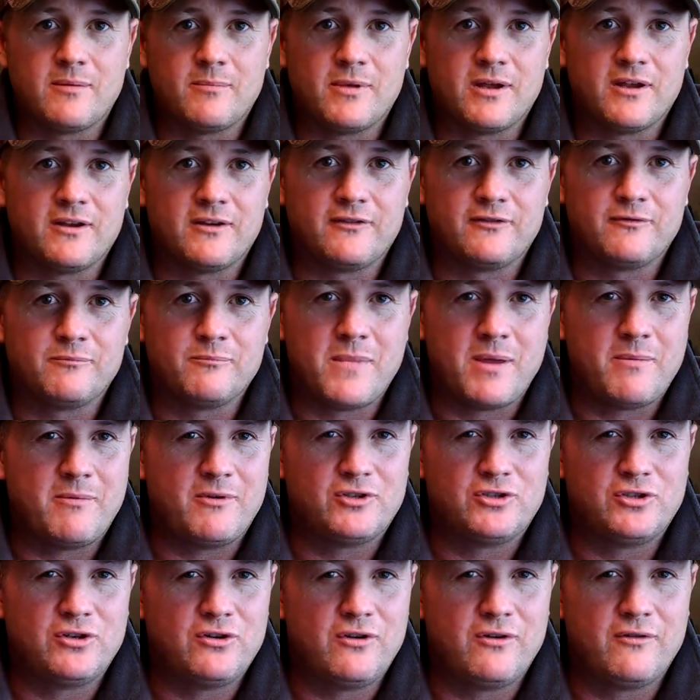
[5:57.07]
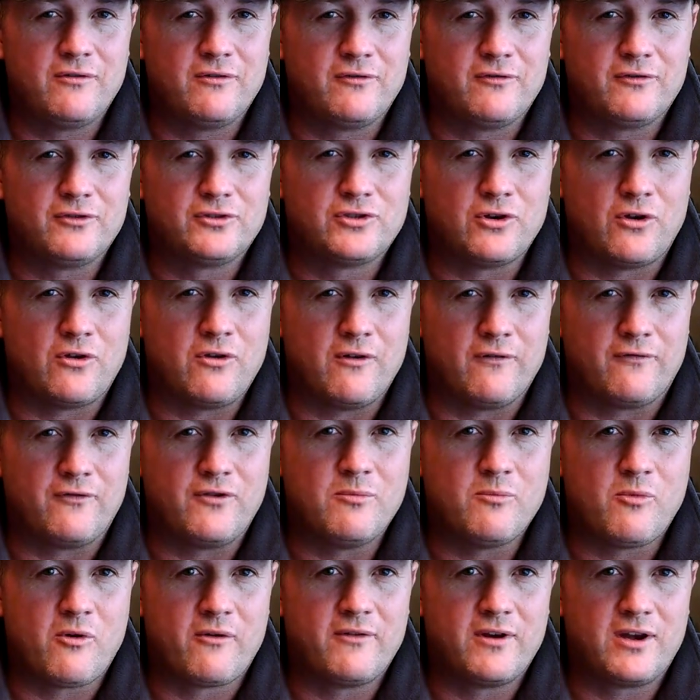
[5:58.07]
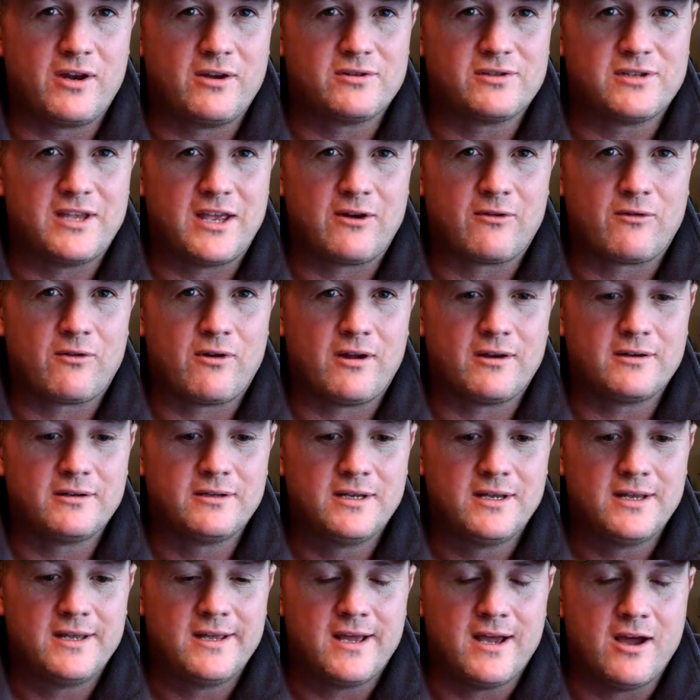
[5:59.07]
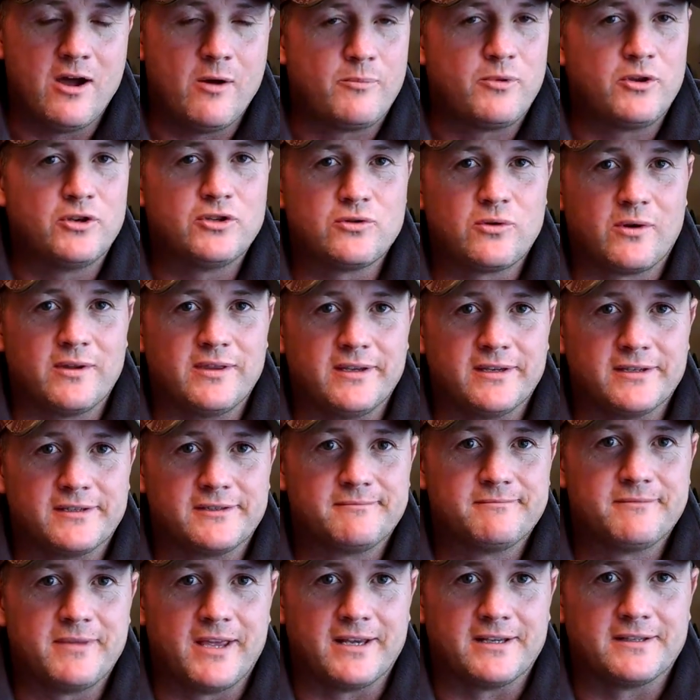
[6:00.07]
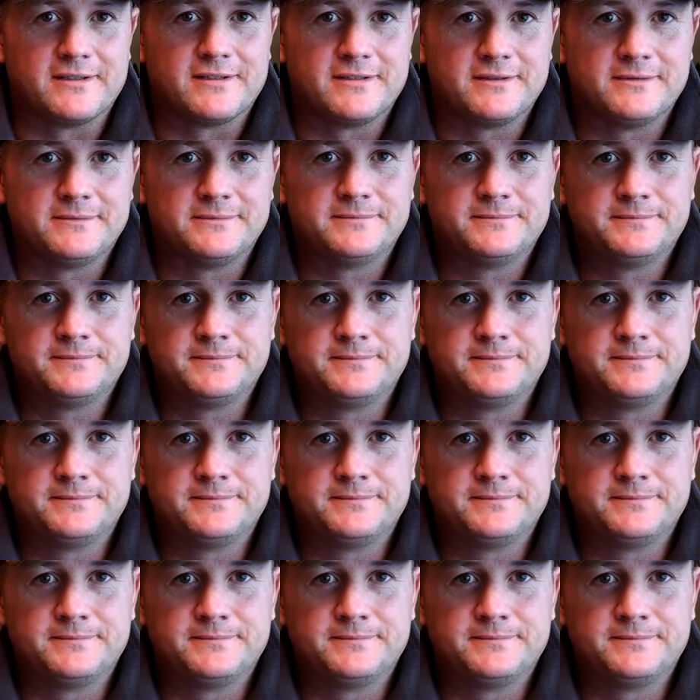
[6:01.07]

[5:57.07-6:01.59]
I'm gonna maybe show you a few more videos later on. Hope you enjoyed these. Thanks.